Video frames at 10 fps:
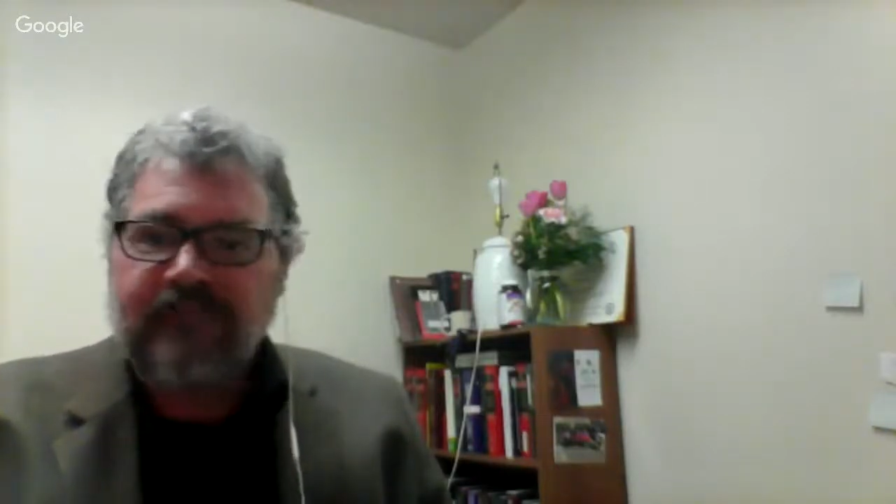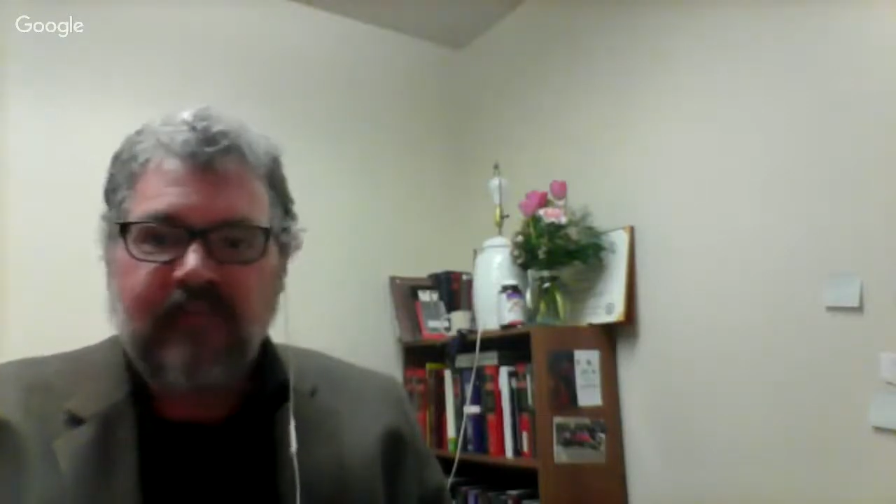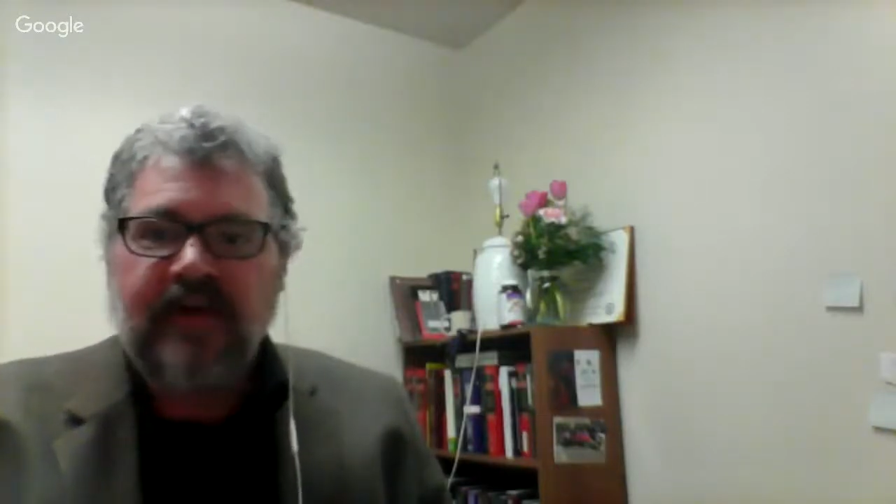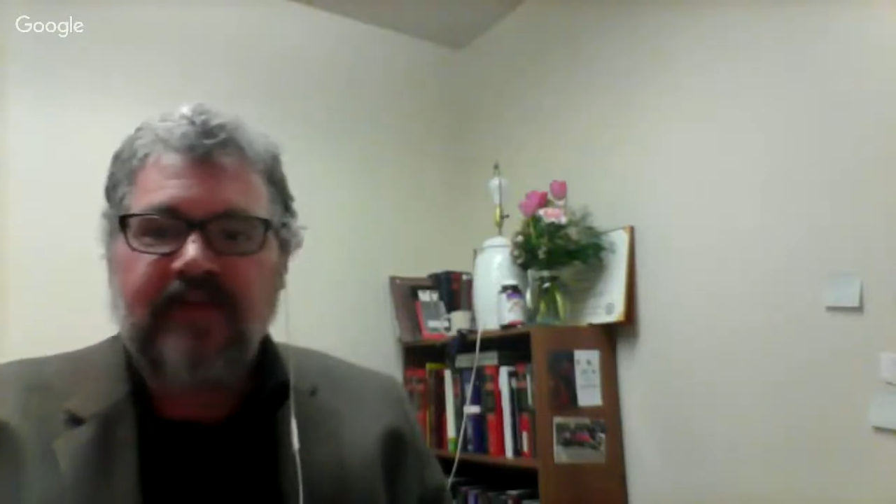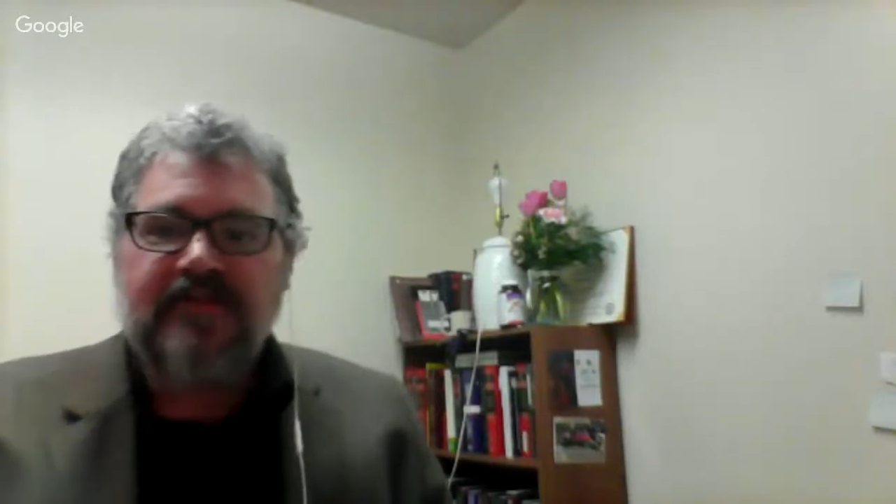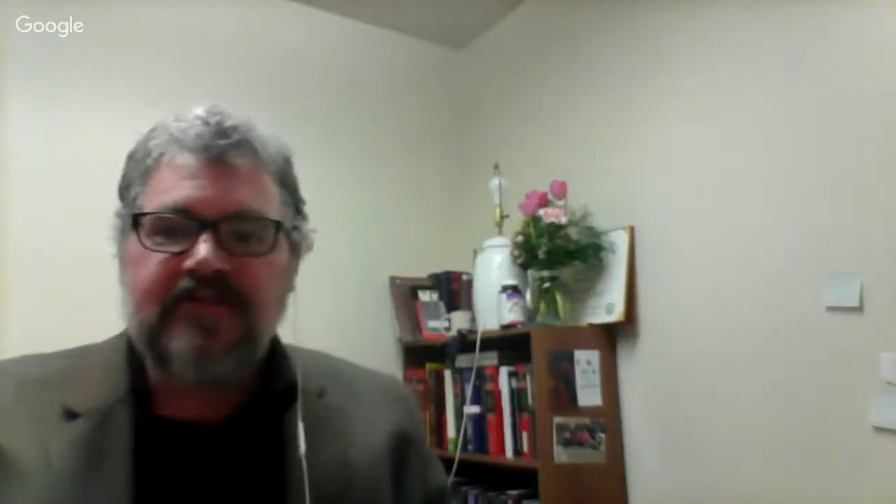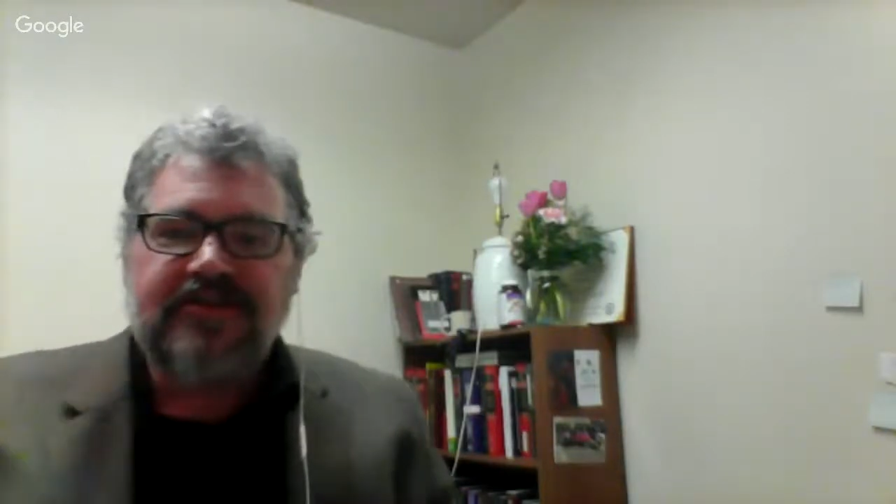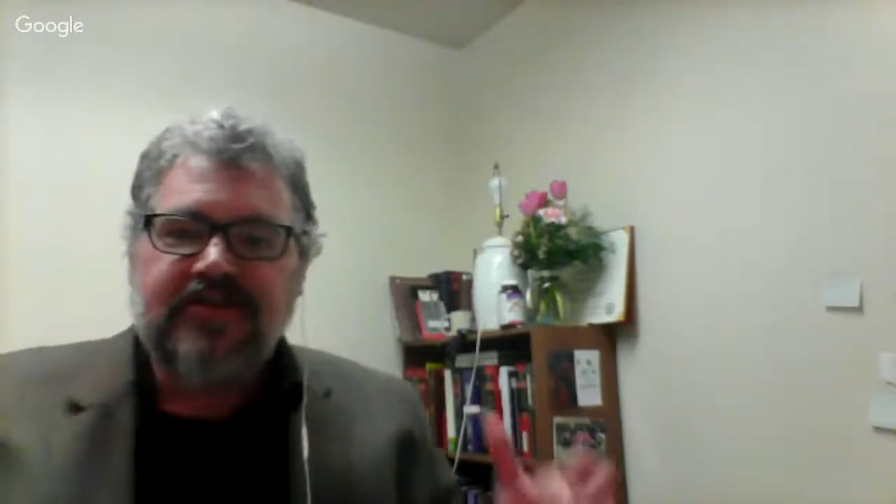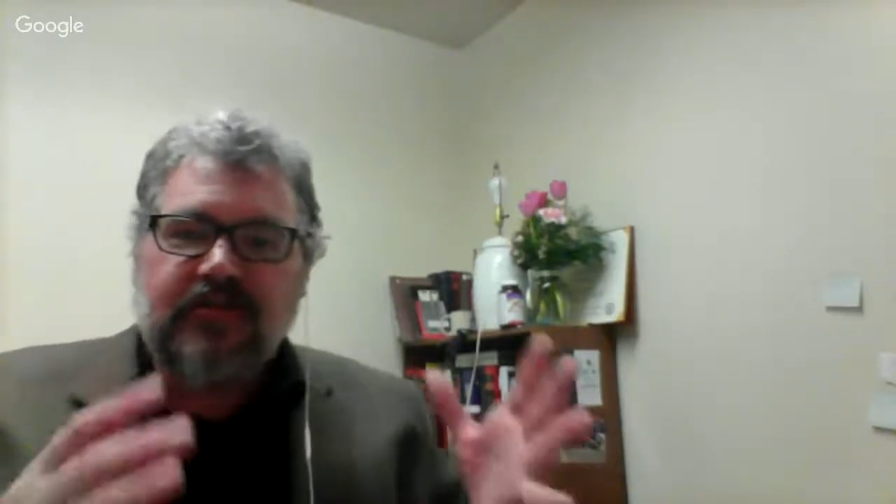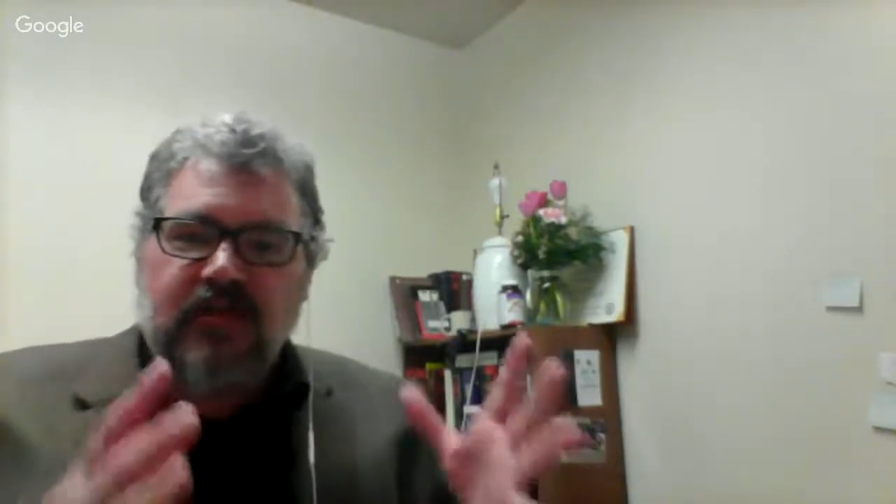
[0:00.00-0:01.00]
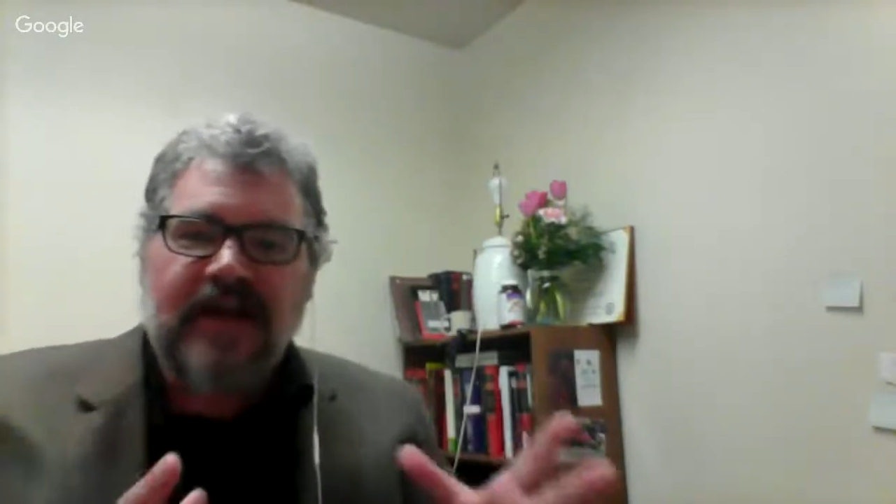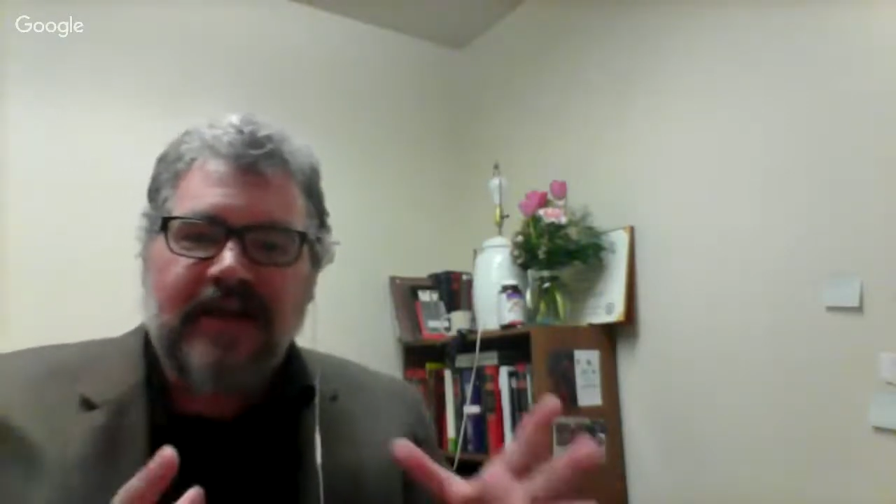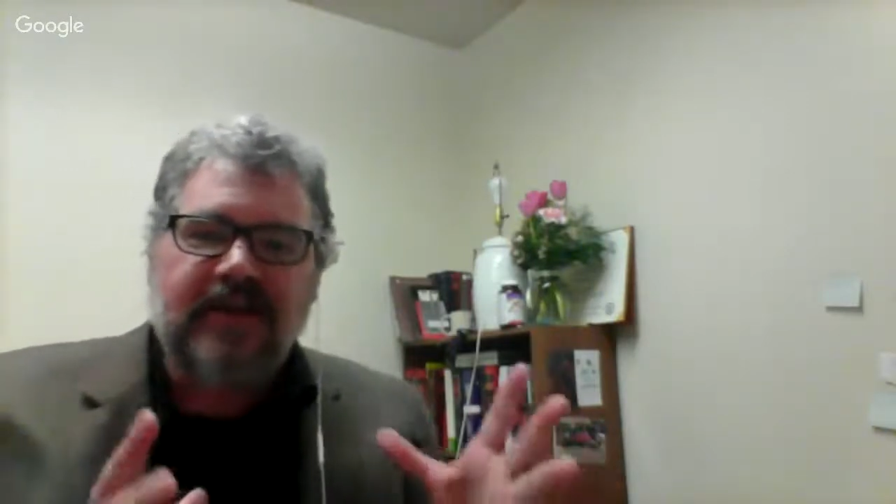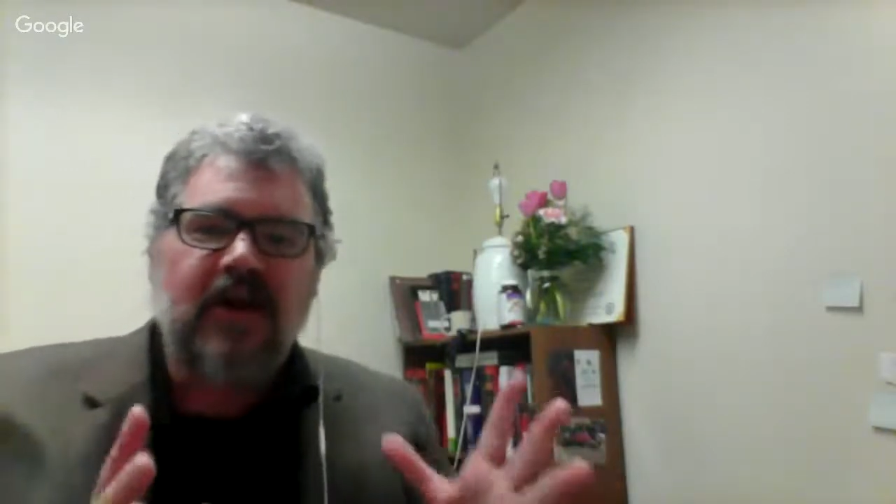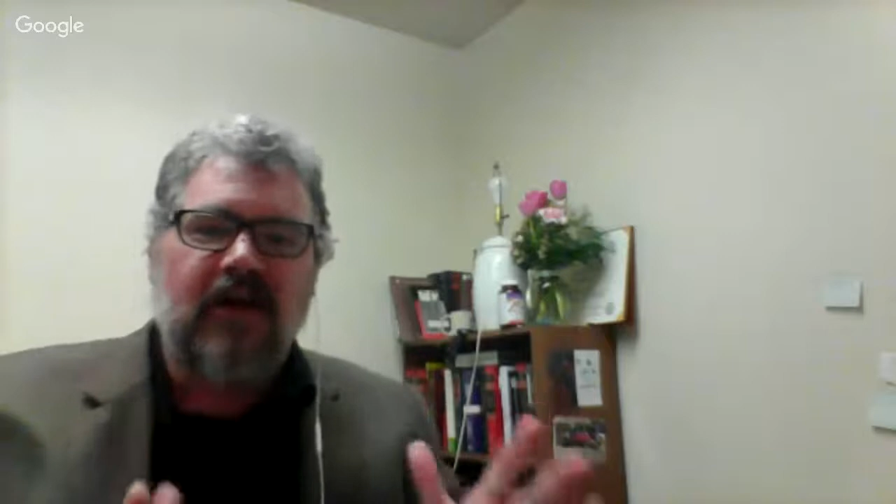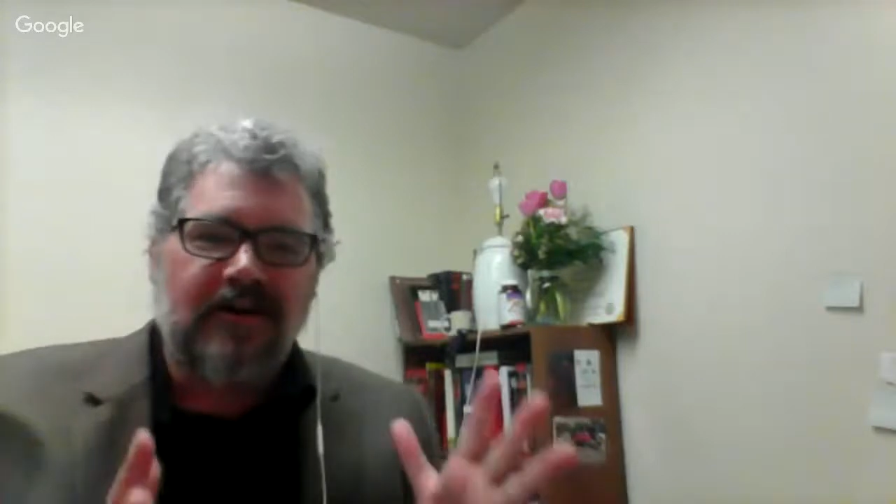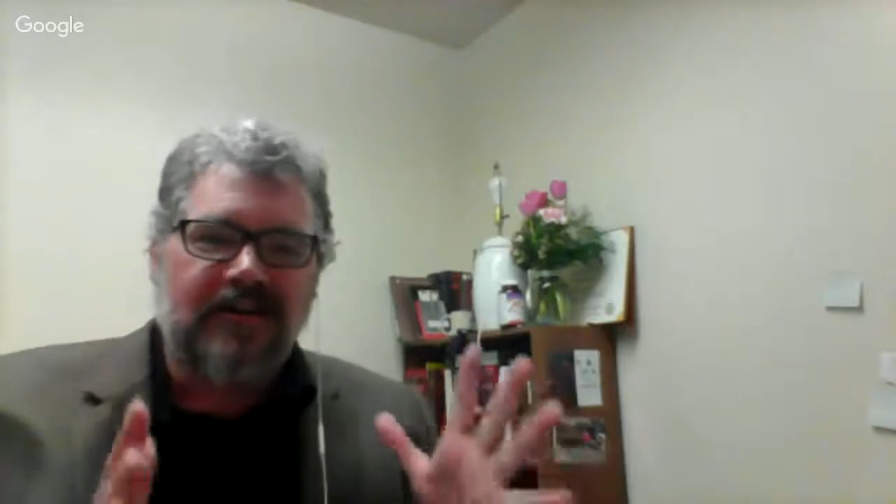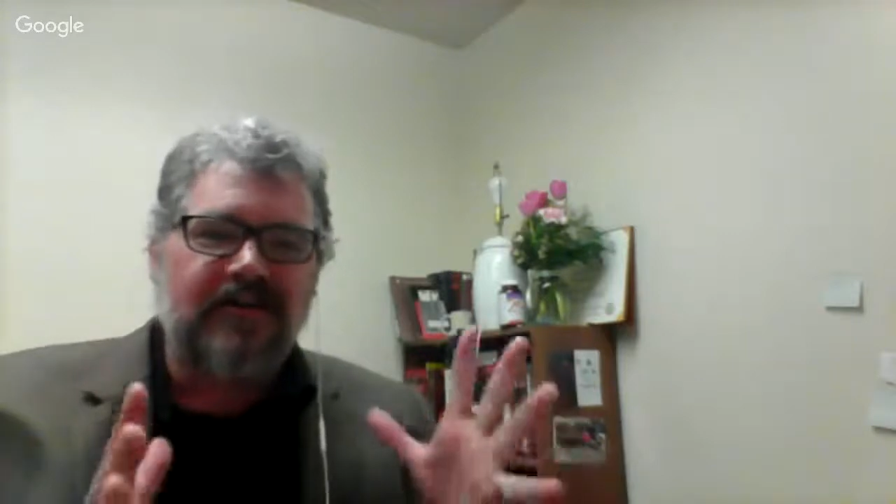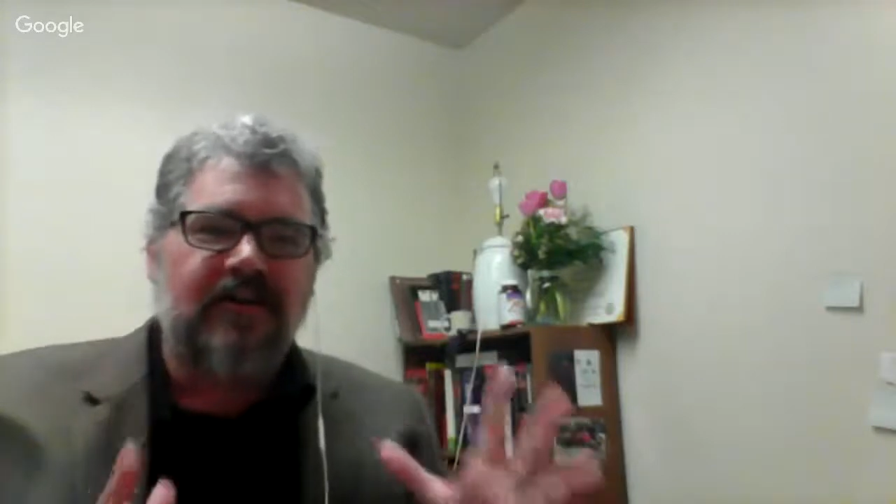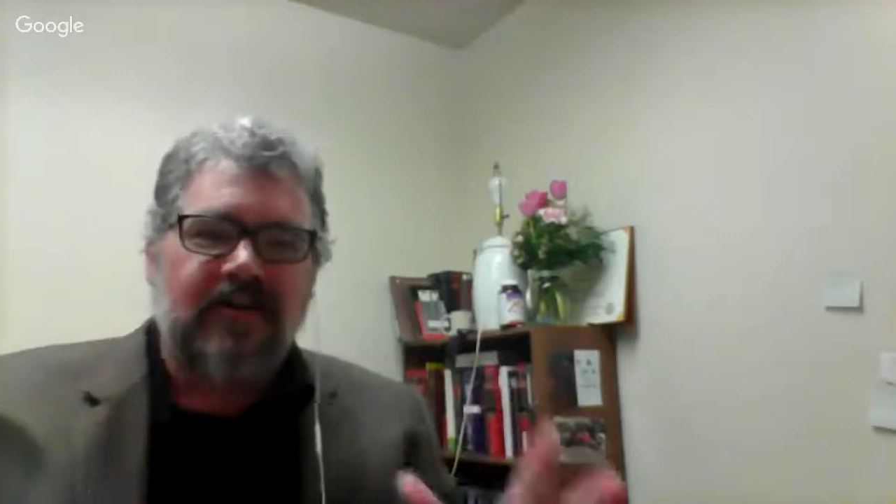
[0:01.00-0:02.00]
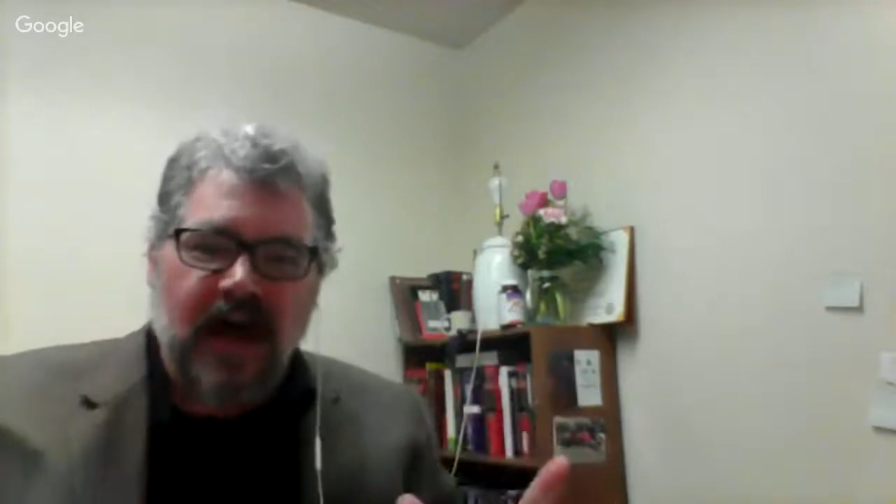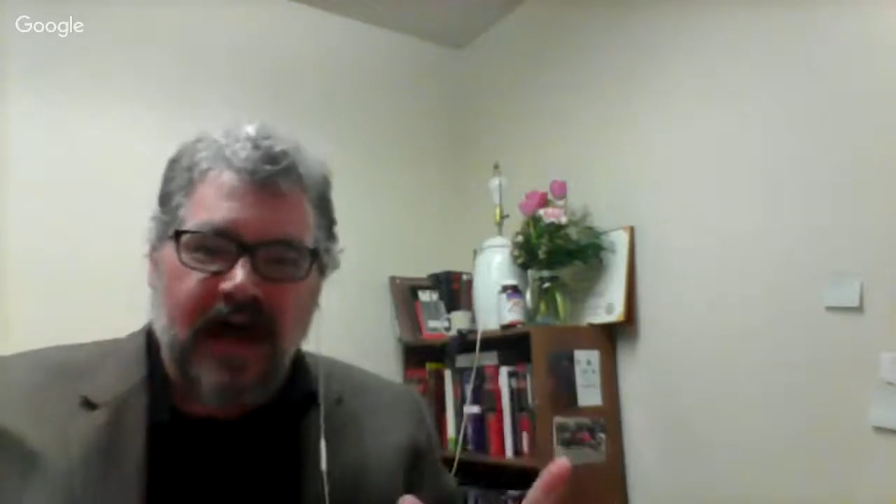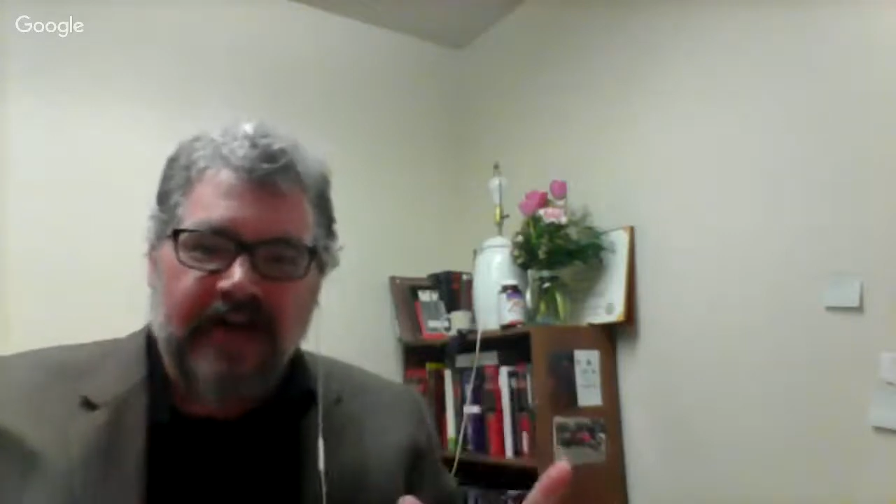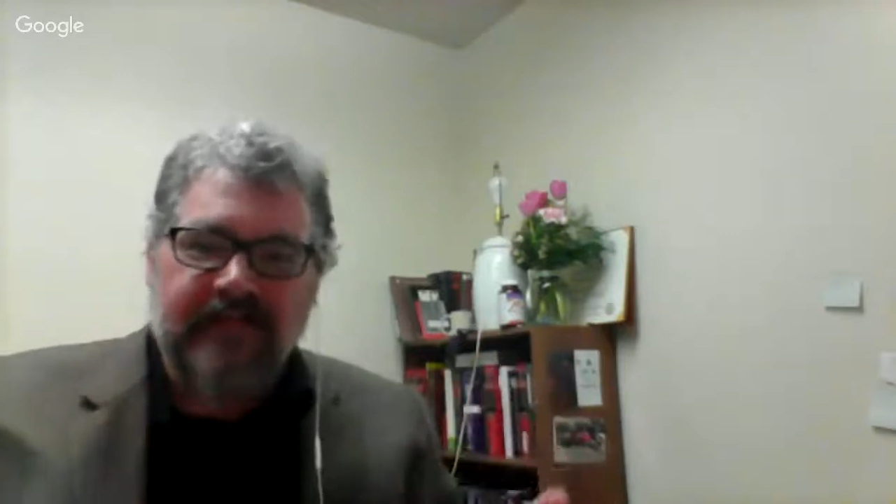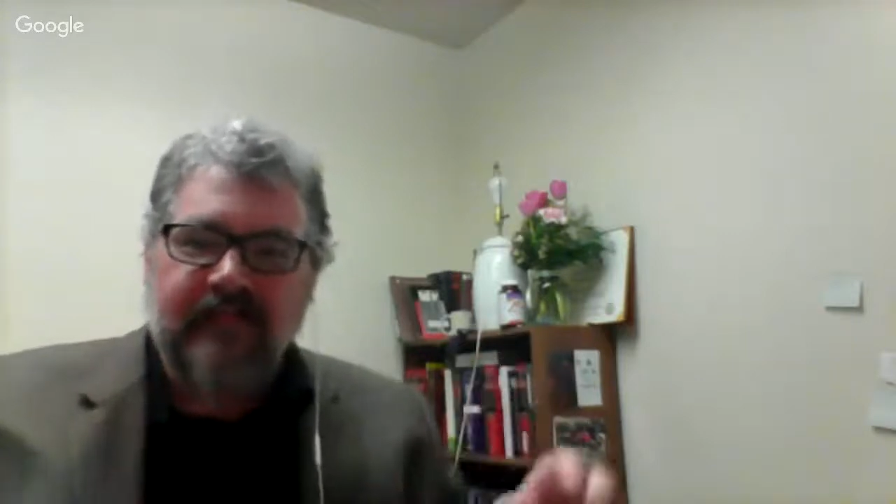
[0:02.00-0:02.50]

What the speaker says: And there's a direct causal line